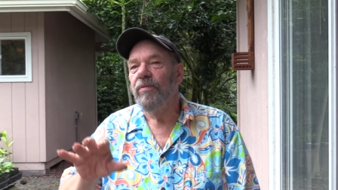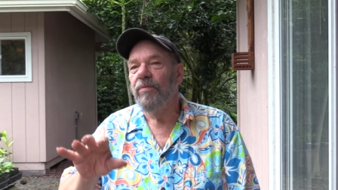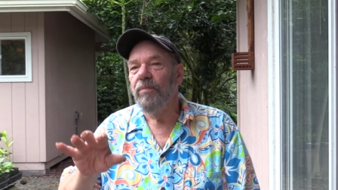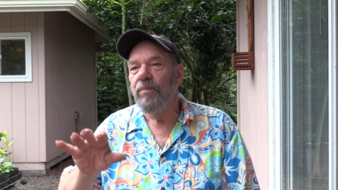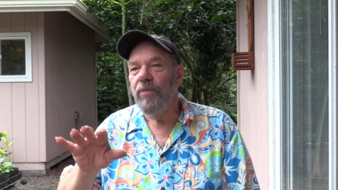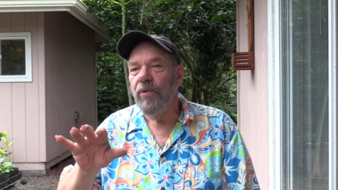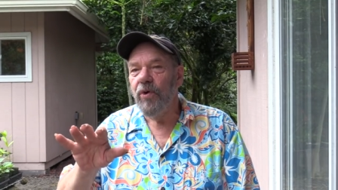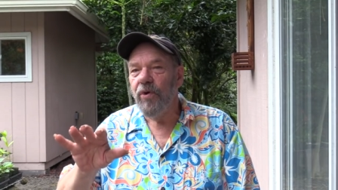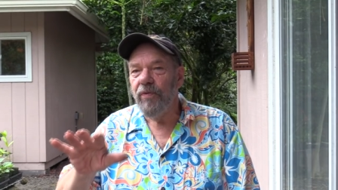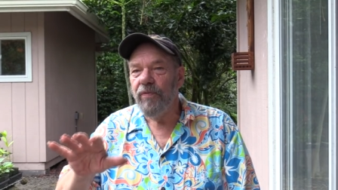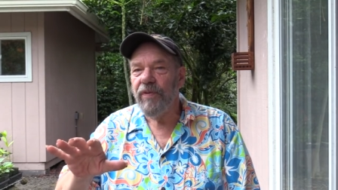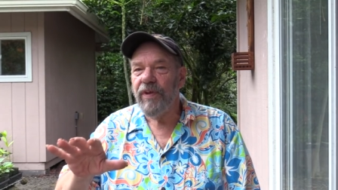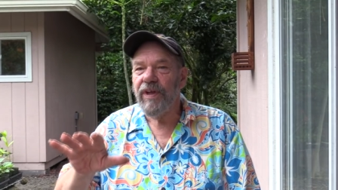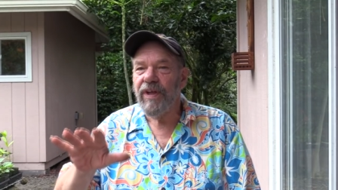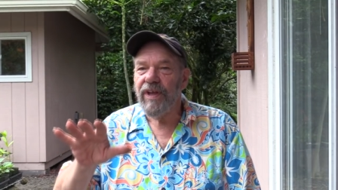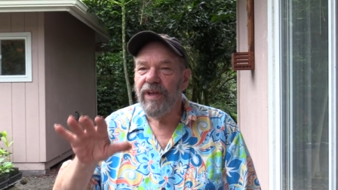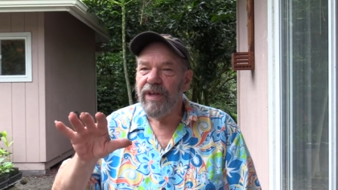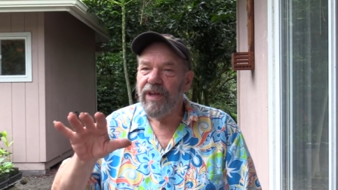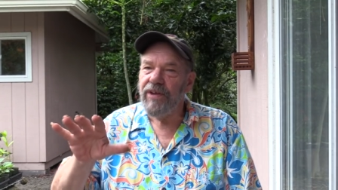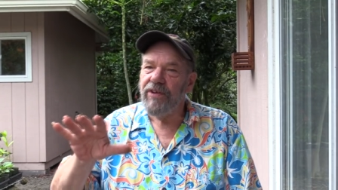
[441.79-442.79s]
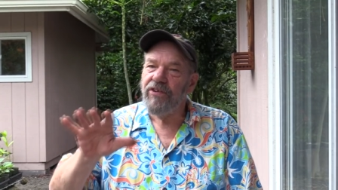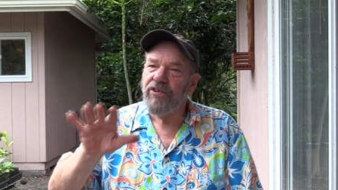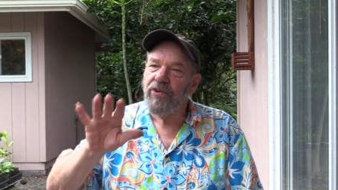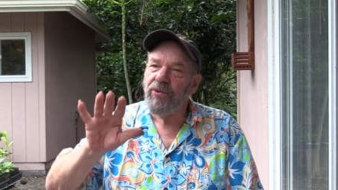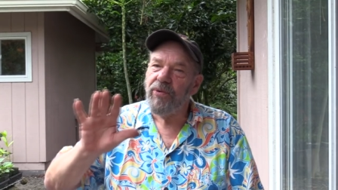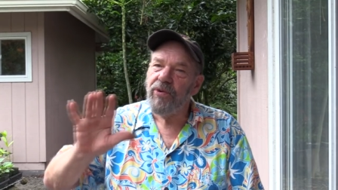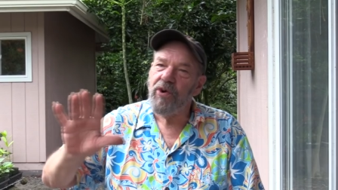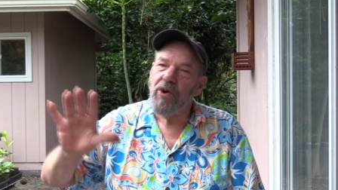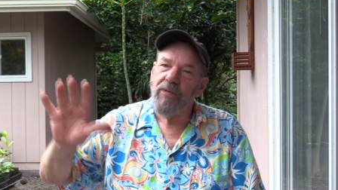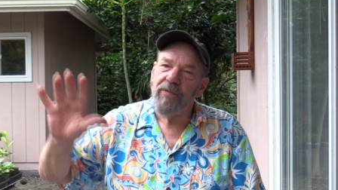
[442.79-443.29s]
moving
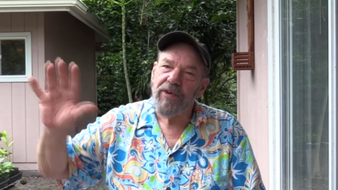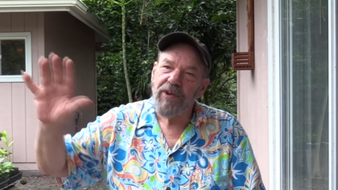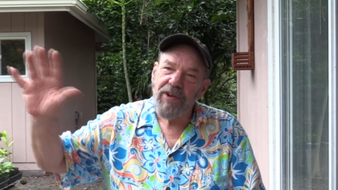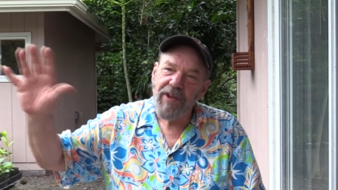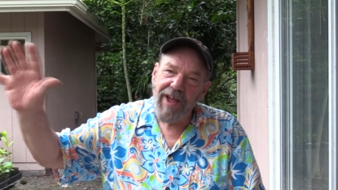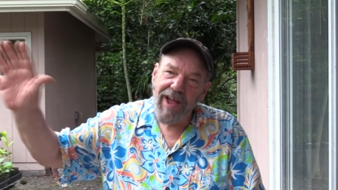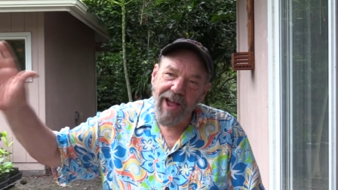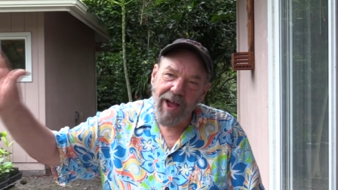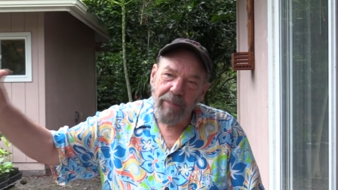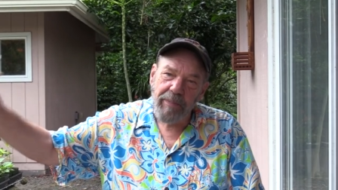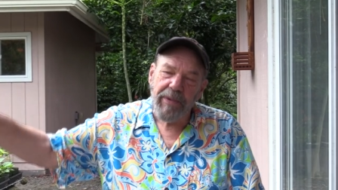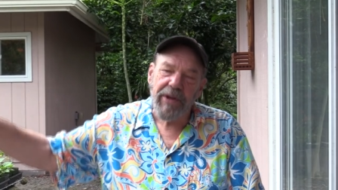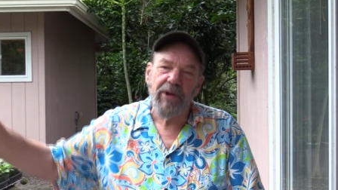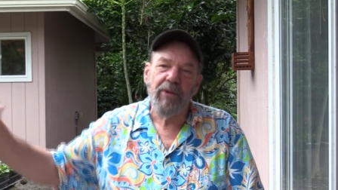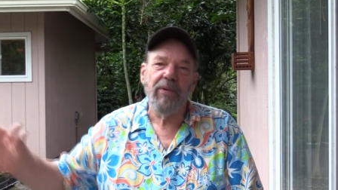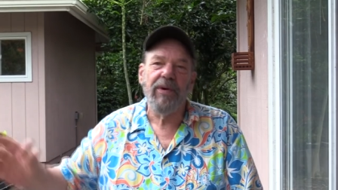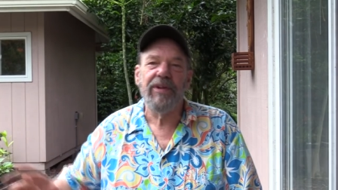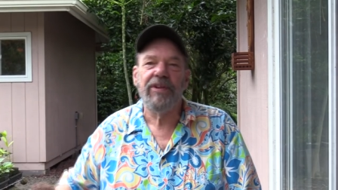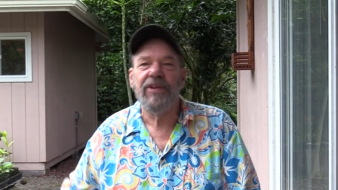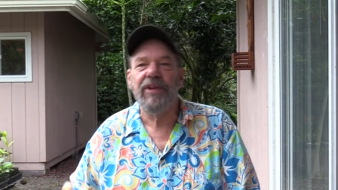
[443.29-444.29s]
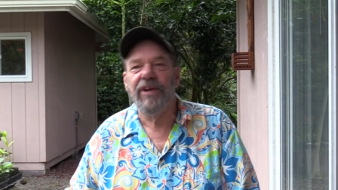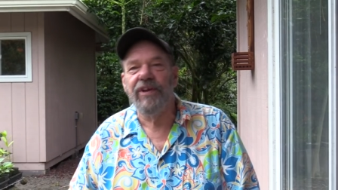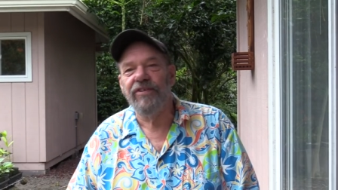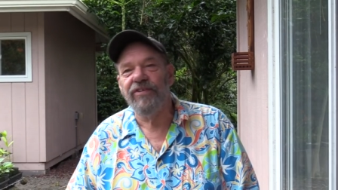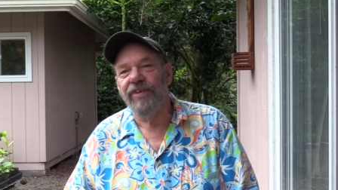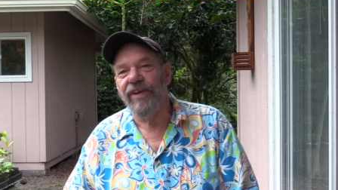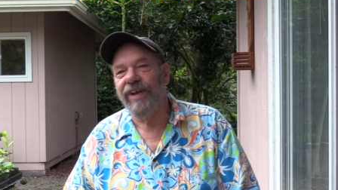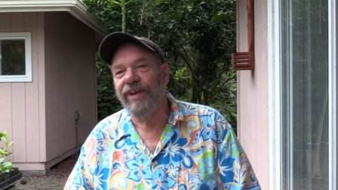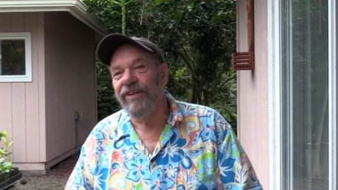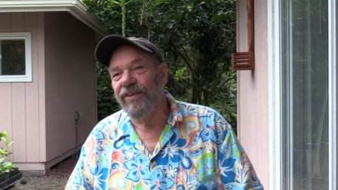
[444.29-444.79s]
into and overlapping with
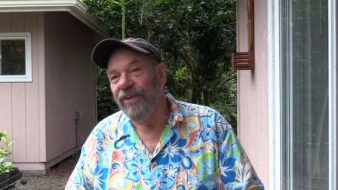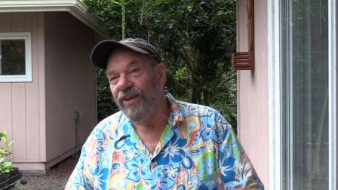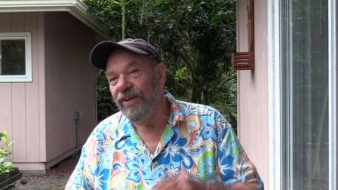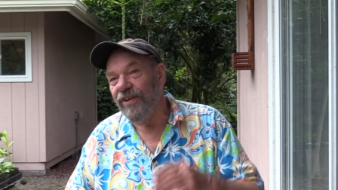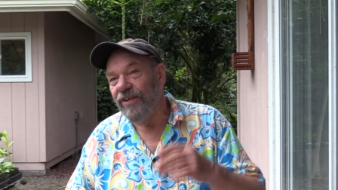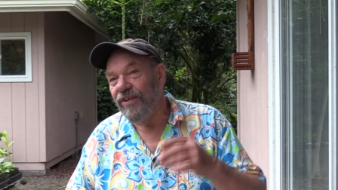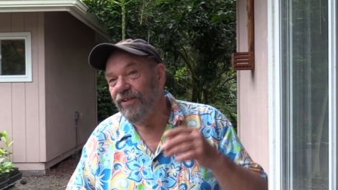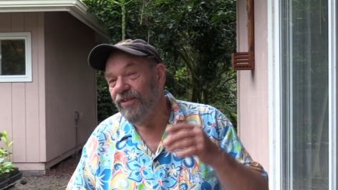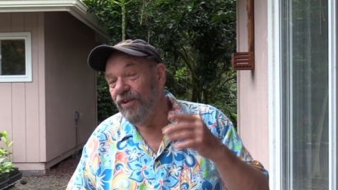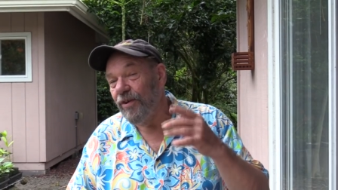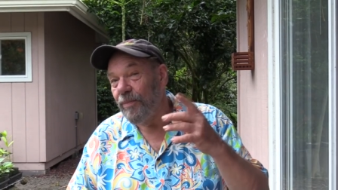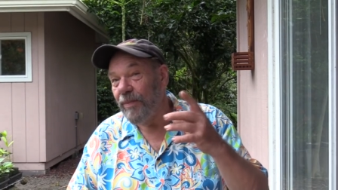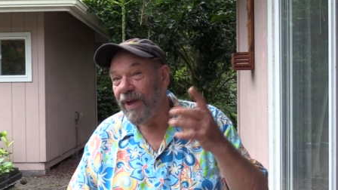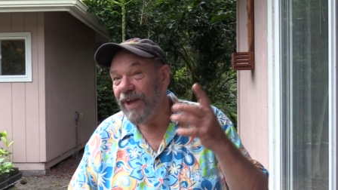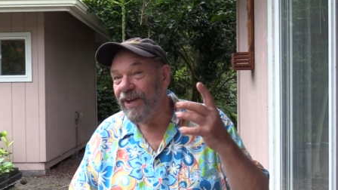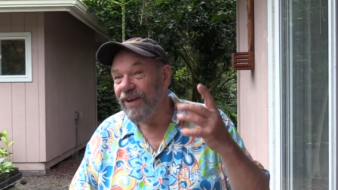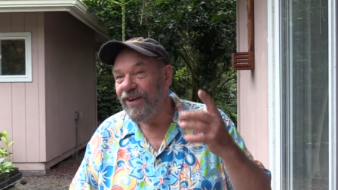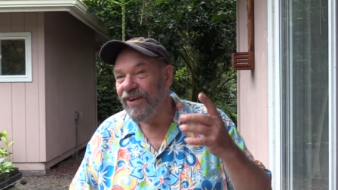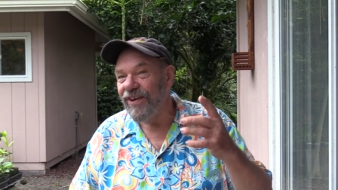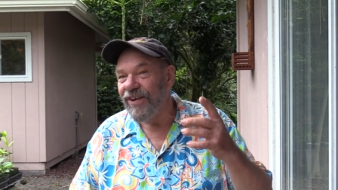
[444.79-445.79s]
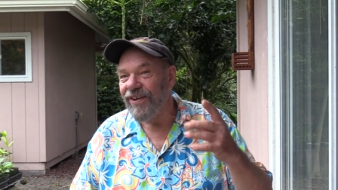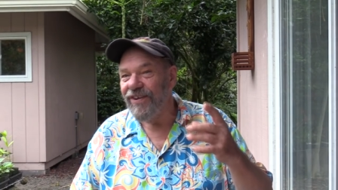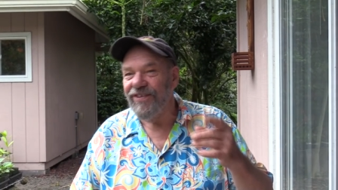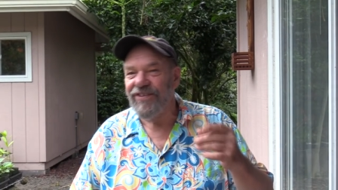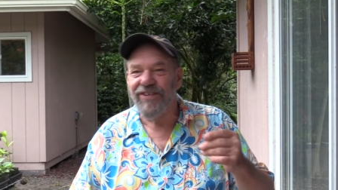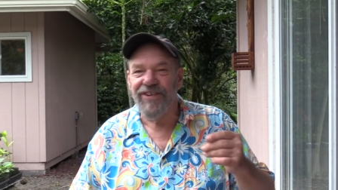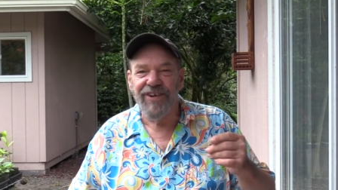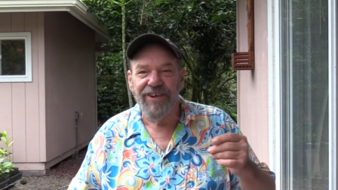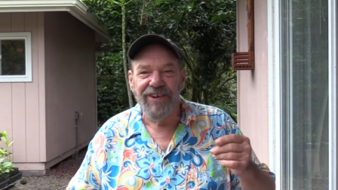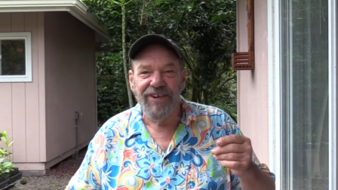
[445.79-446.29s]
things like the
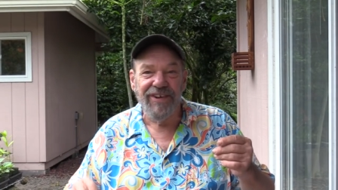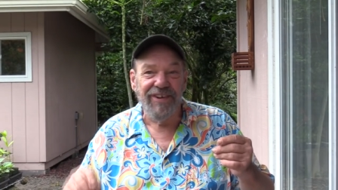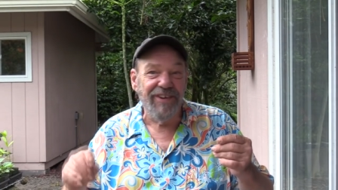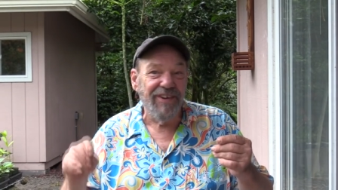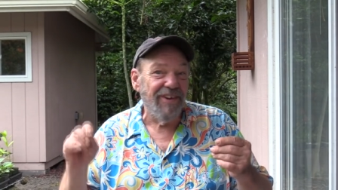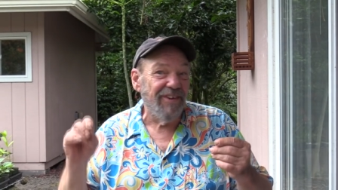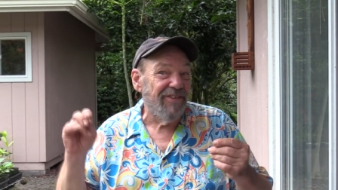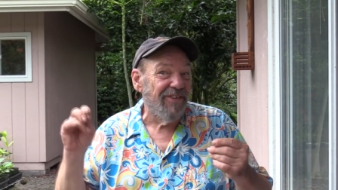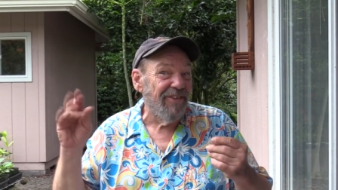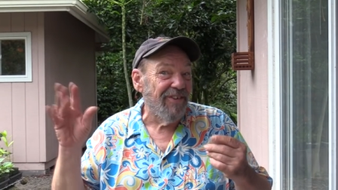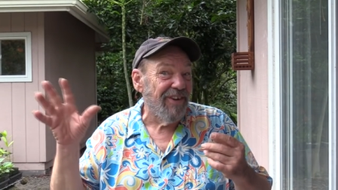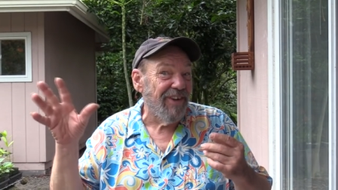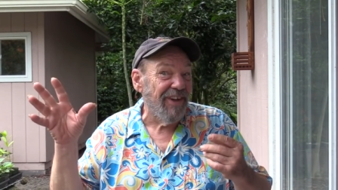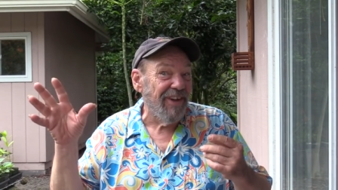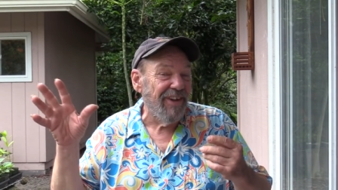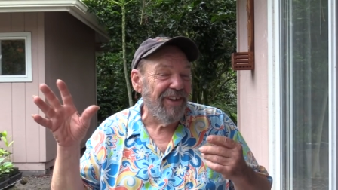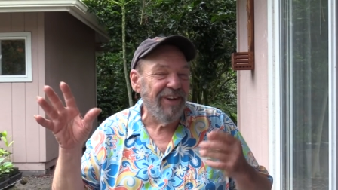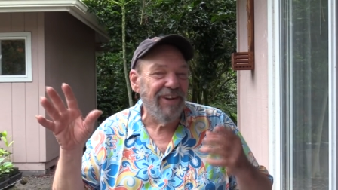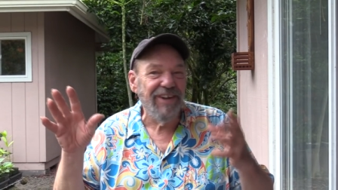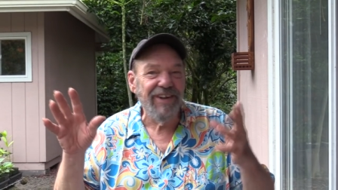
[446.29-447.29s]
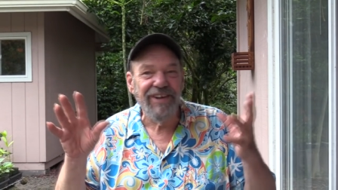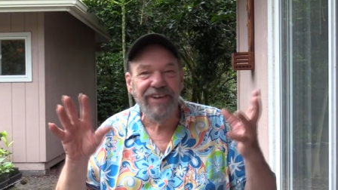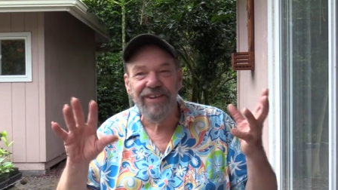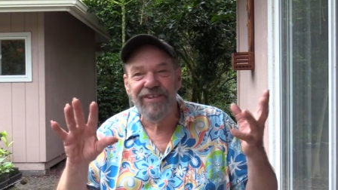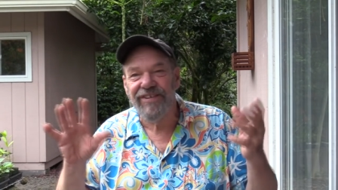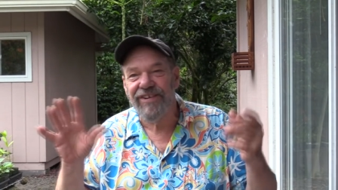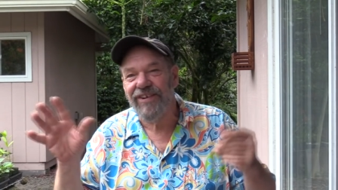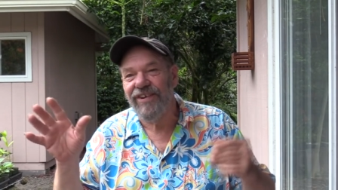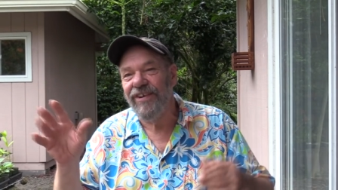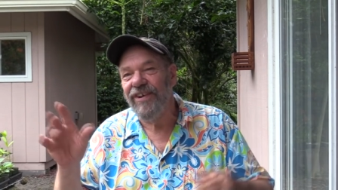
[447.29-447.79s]
tomatoes and the
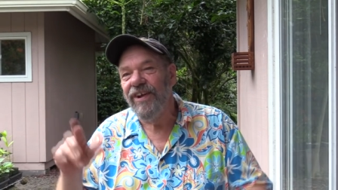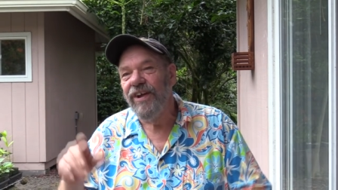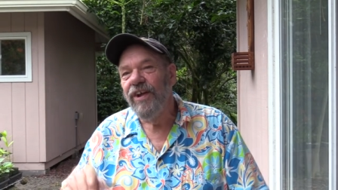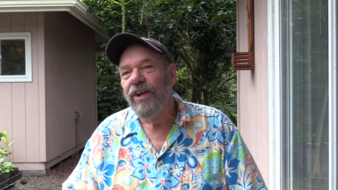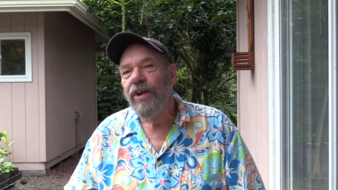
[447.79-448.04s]
zucchinis and